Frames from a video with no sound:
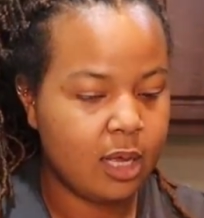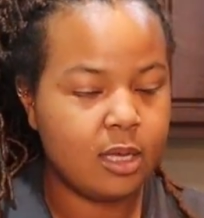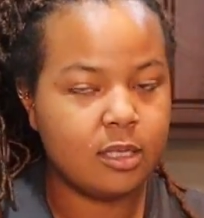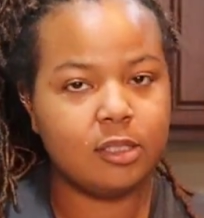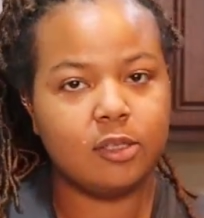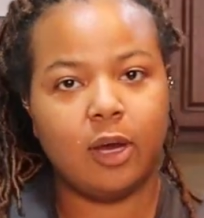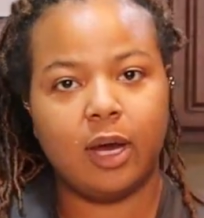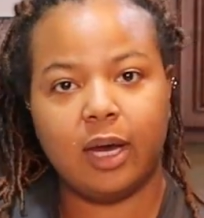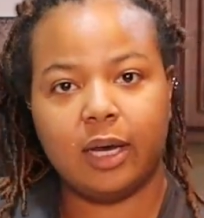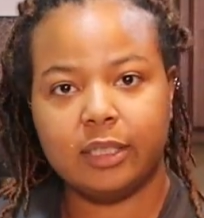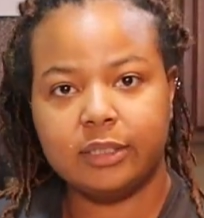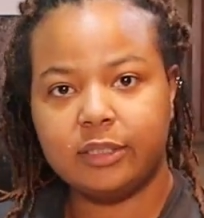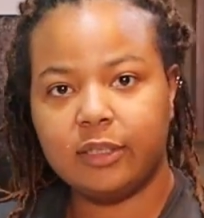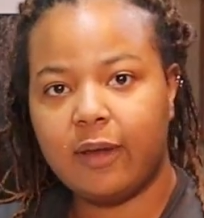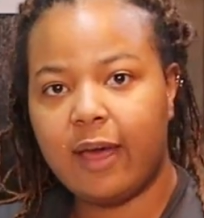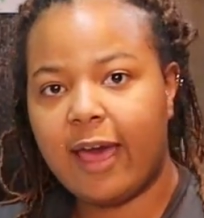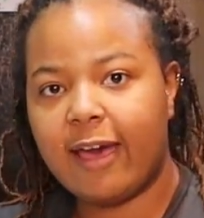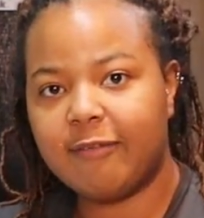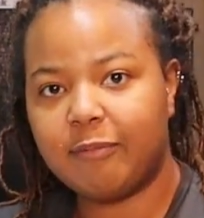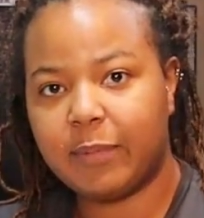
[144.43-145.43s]
So I also
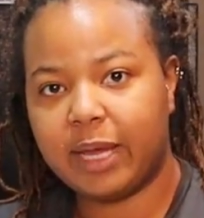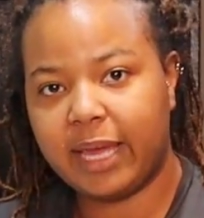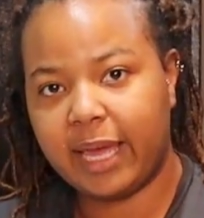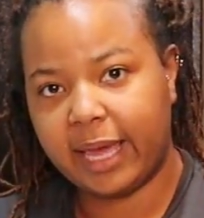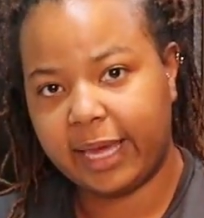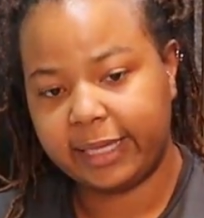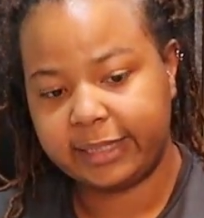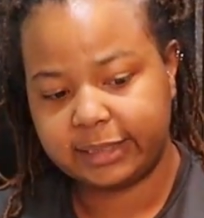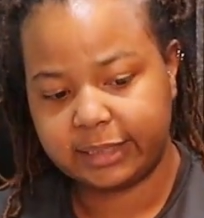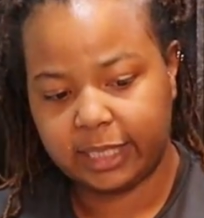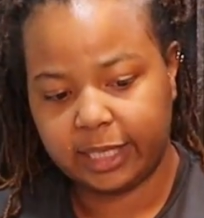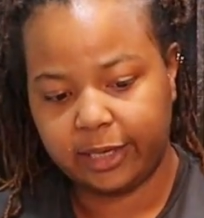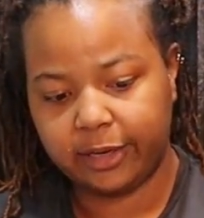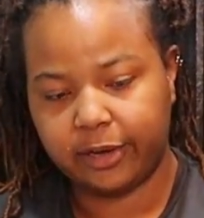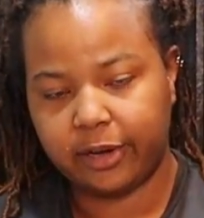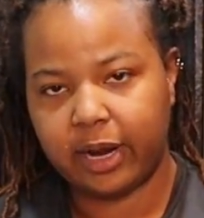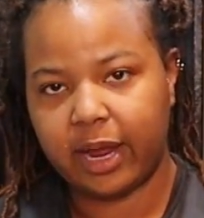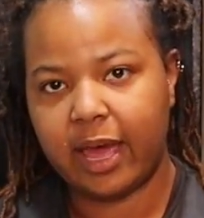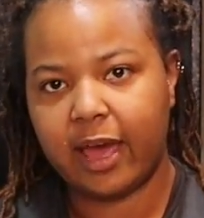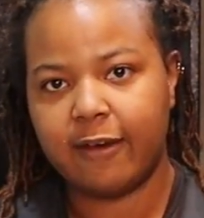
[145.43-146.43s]
have my eggs
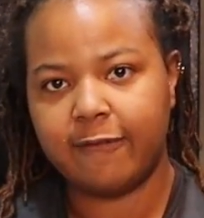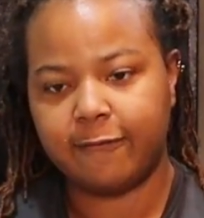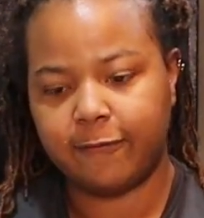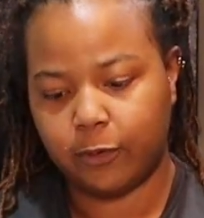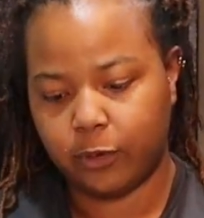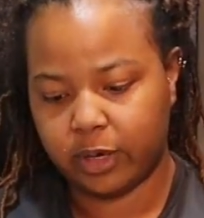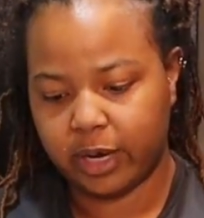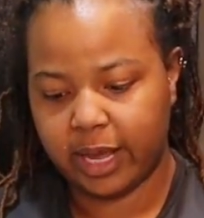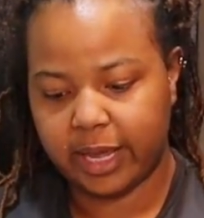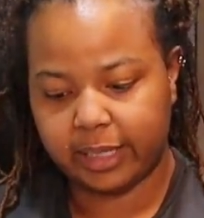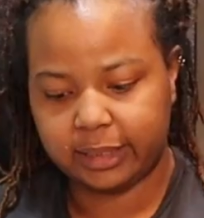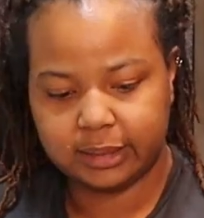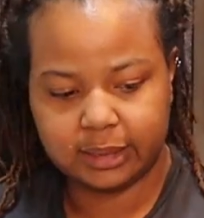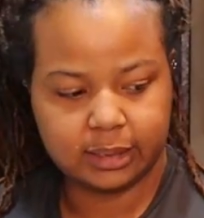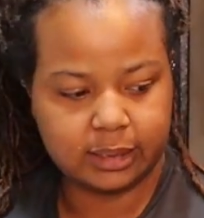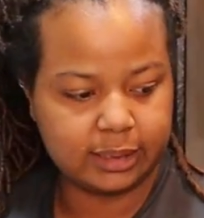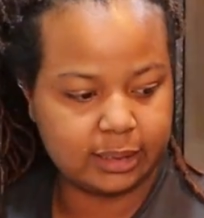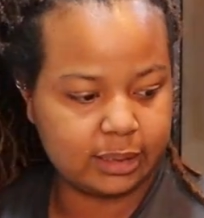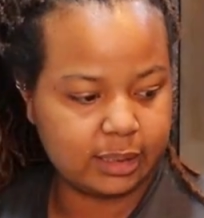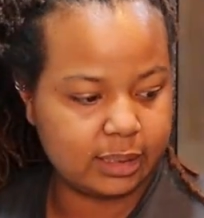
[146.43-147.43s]
here. I have 4 eggs in
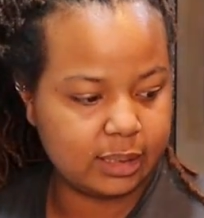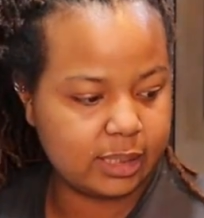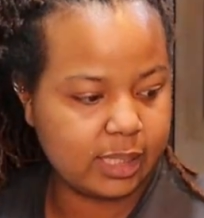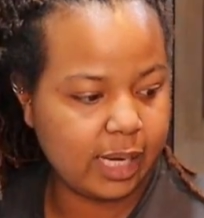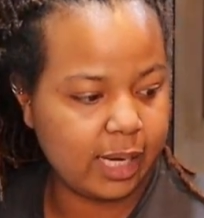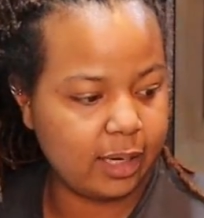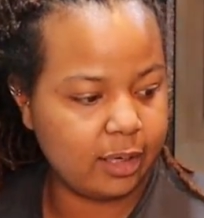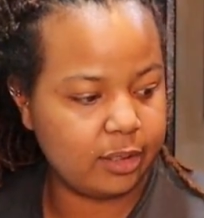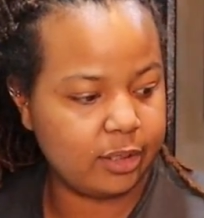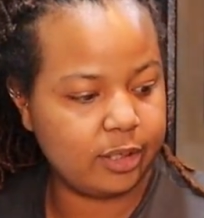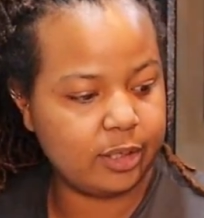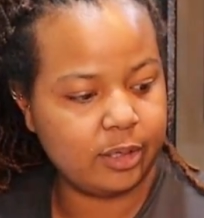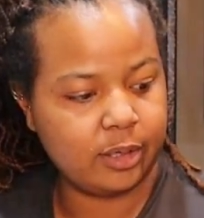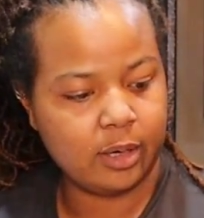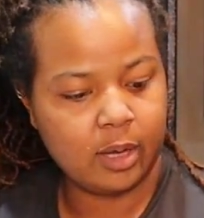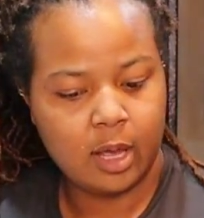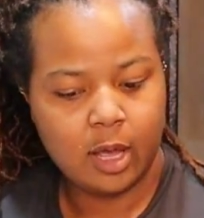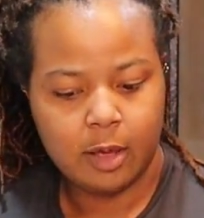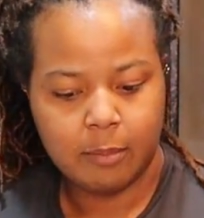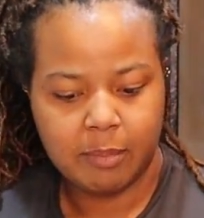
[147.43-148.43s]
this container,
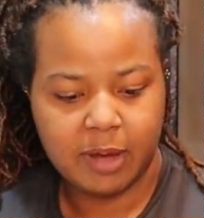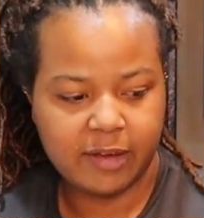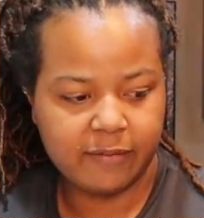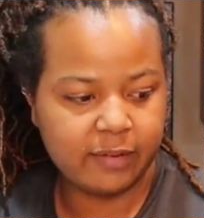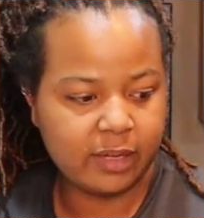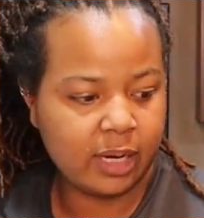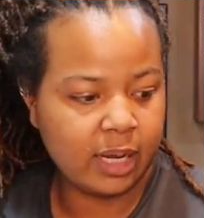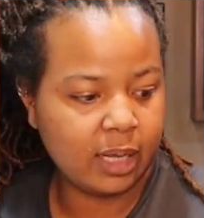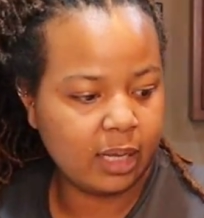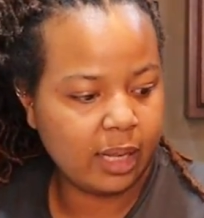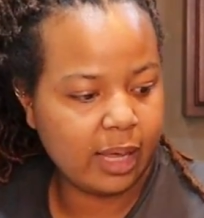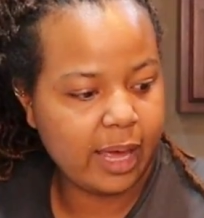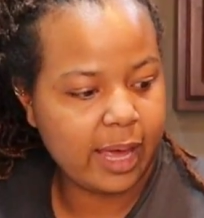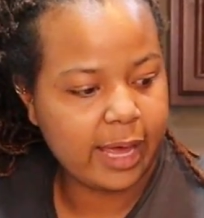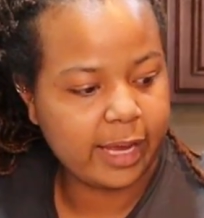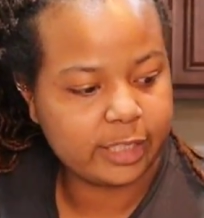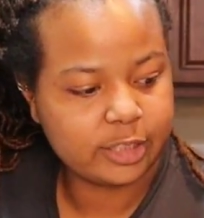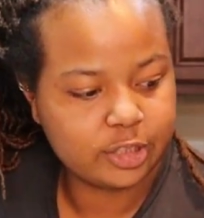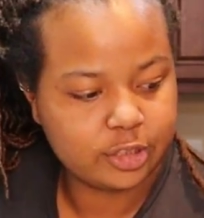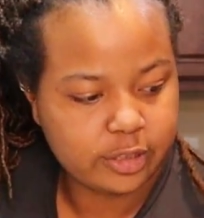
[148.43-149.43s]
my vanilla
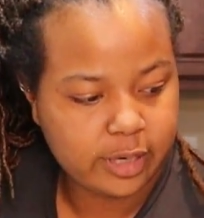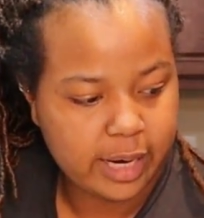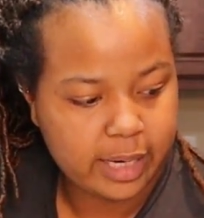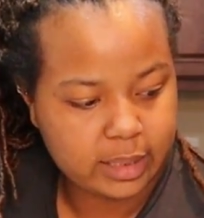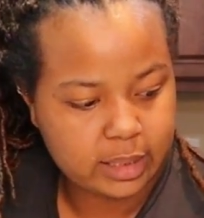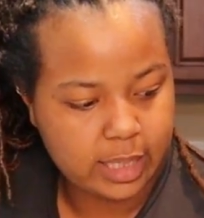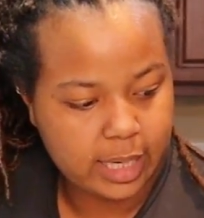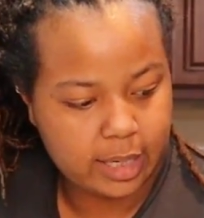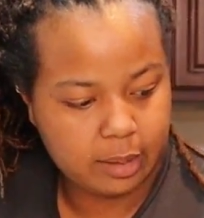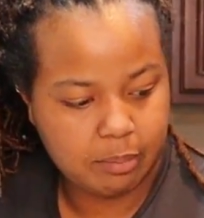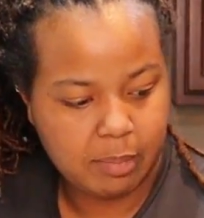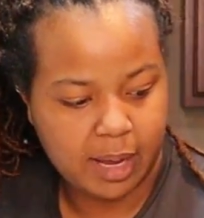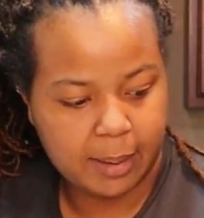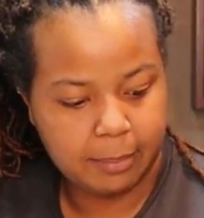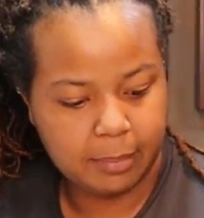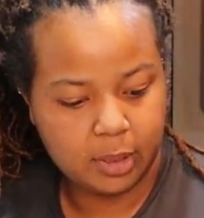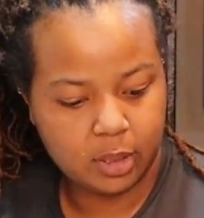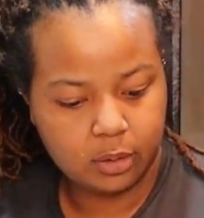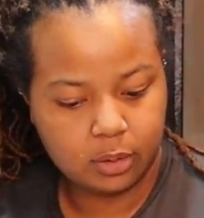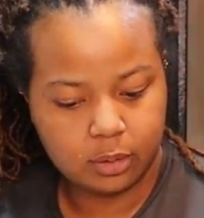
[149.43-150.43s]
extract and my
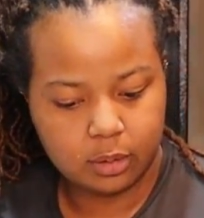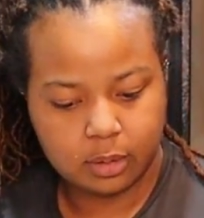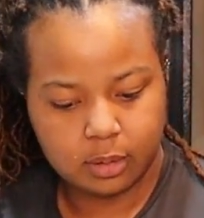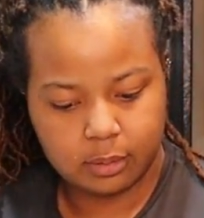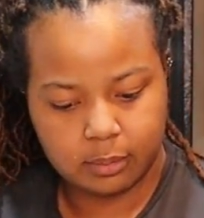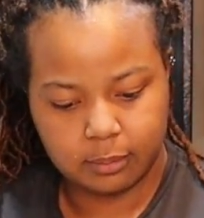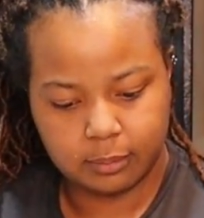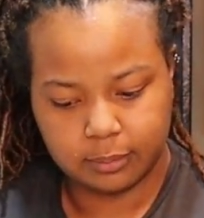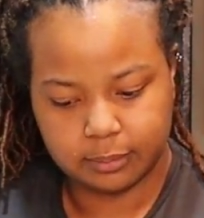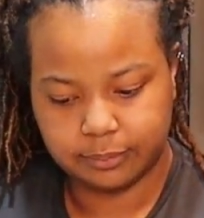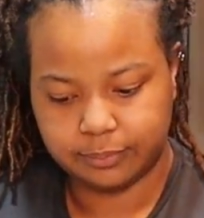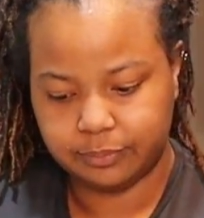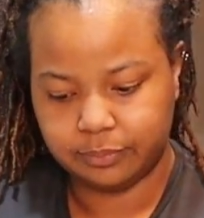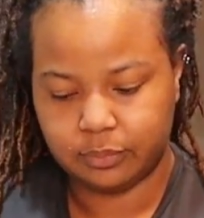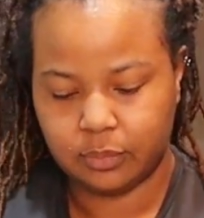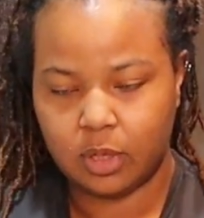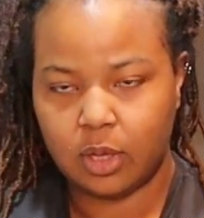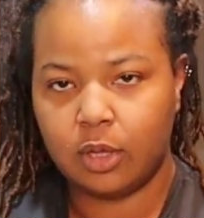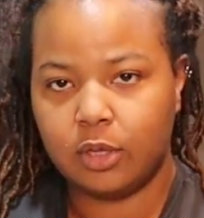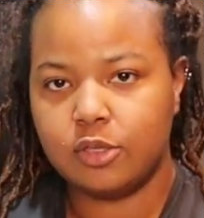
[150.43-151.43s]

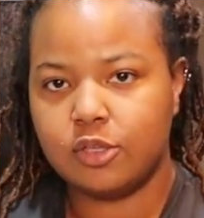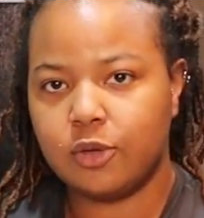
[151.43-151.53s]
milk.